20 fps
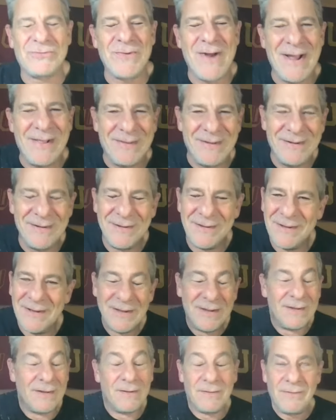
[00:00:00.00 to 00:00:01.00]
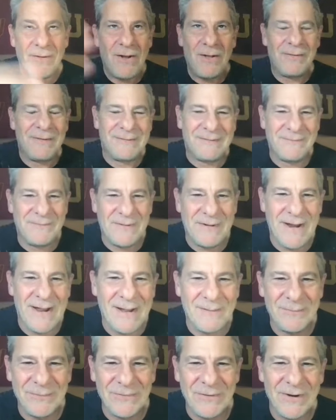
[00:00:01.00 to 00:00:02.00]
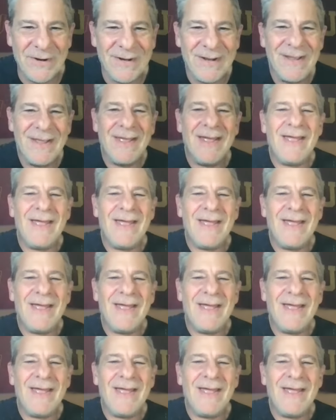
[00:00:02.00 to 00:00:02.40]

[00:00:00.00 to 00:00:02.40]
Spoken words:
Riley, always different names, sorry.